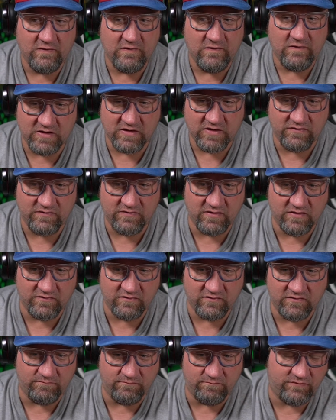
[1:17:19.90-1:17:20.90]
He did,
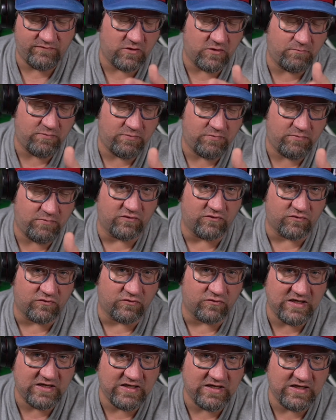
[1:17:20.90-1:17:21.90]
you know, painted
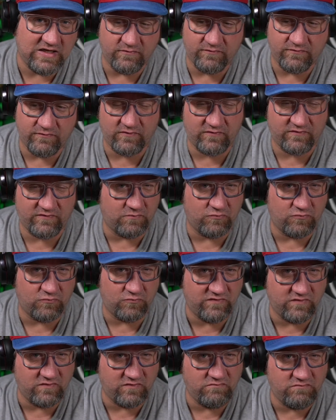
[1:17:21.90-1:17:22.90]
green for some
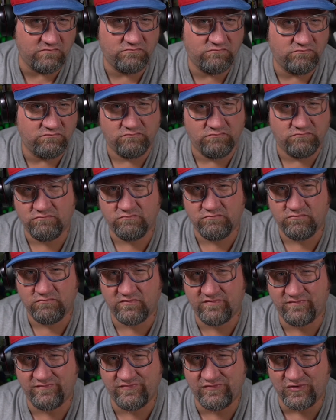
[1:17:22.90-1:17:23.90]
reason.
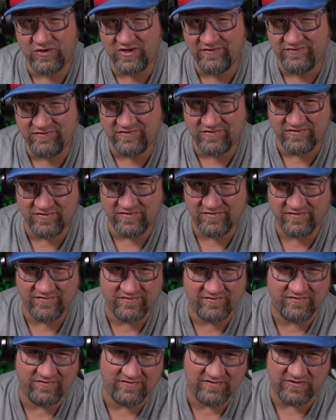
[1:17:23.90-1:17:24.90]
Thrust
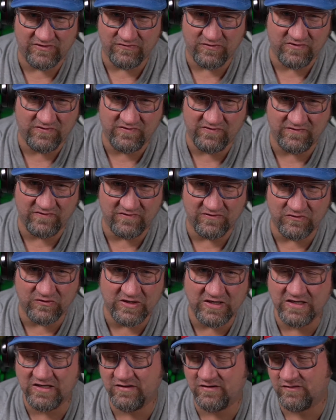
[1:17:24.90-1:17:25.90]
isn't
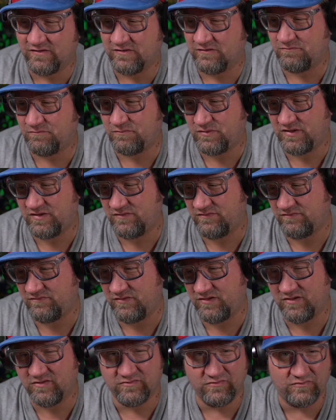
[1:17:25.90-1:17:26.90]
green, but
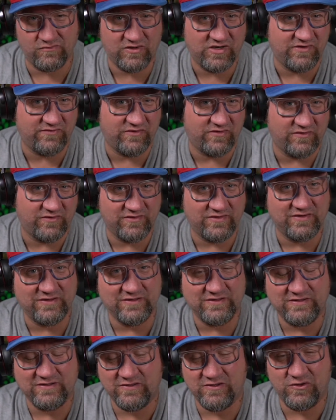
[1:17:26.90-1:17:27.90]
you know, whatever.
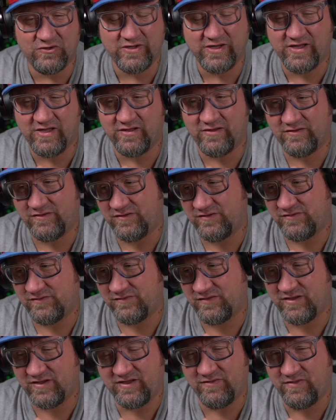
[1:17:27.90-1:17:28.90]
Okay,
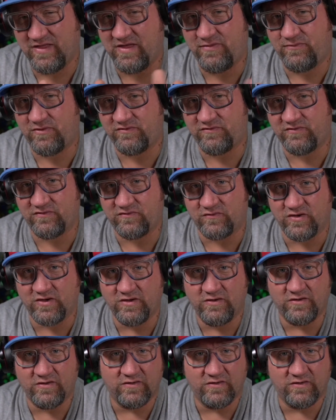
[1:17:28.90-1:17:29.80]
I get that. Thrust is green.